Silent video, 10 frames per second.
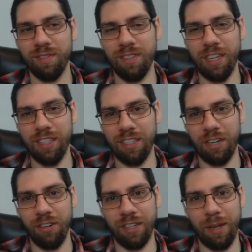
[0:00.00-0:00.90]

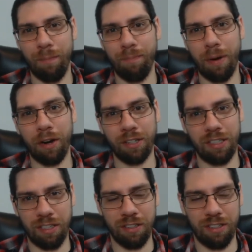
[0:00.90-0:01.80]
necessarily get better,
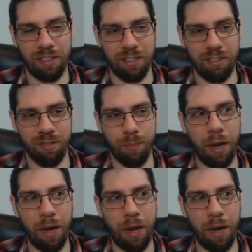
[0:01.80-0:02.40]
because the